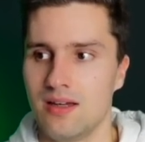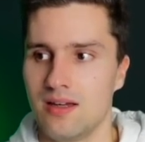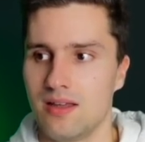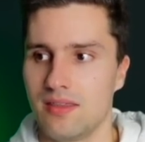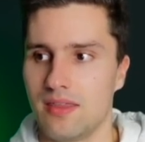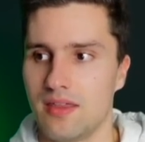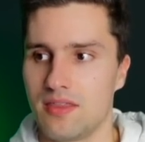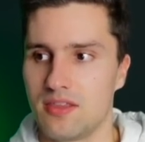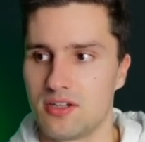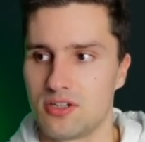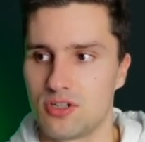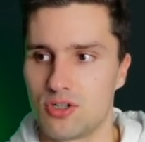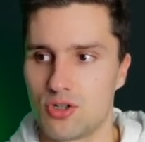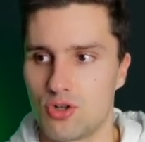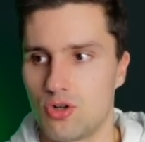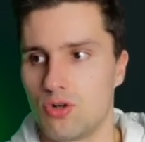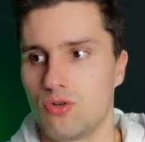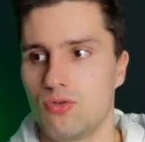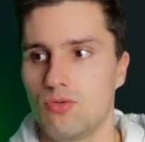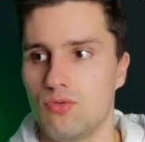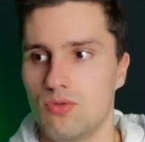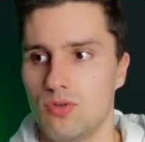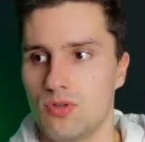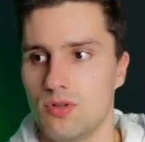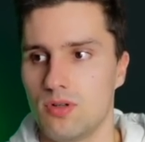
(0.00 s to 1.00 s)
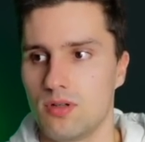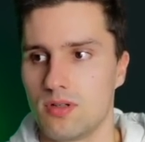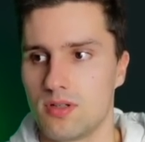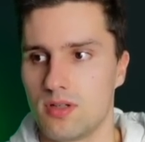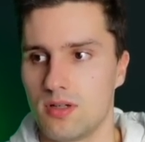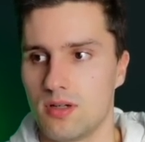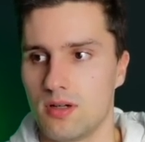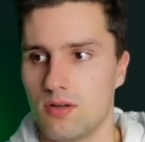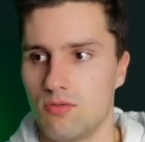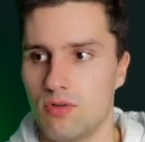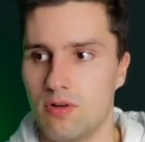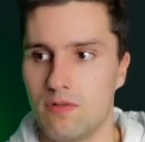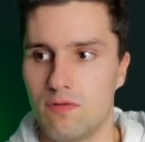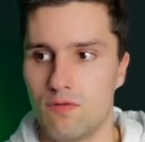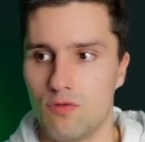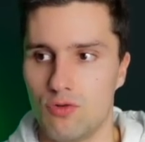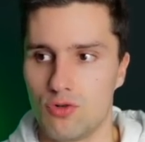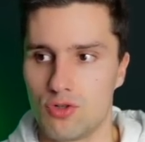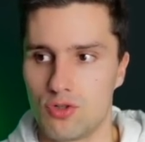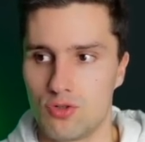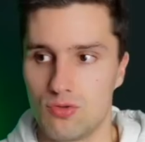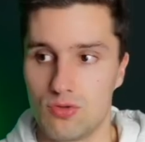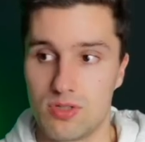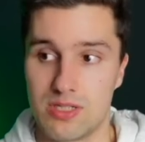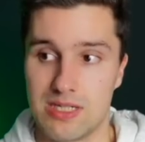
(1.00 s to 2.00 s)
that this true
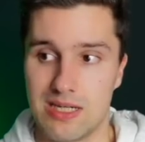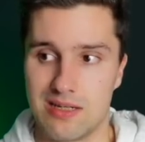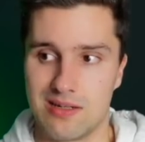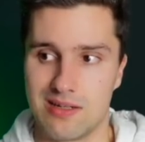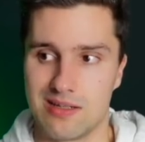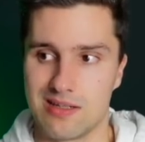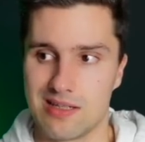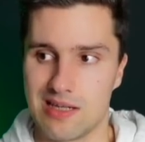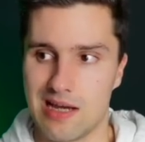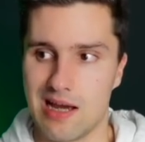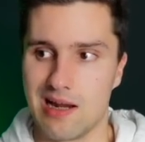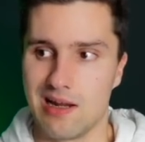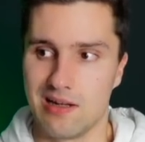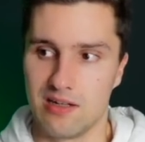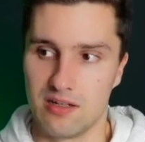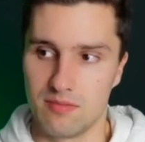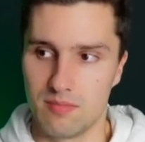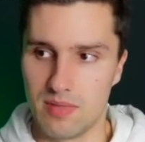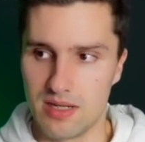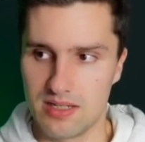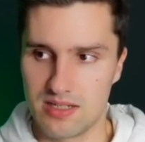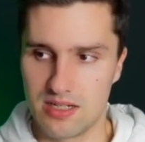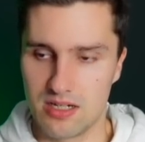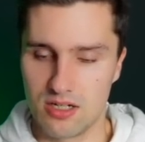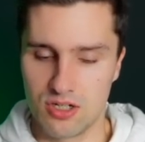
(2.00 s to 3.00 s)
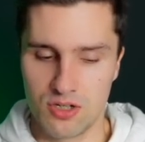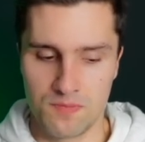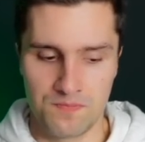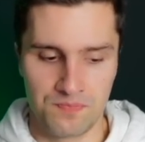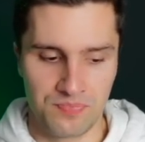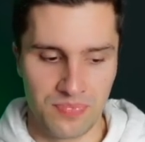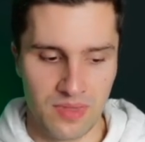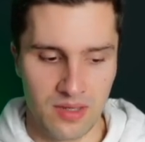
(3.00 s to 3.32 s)
refers to send as highlighted message.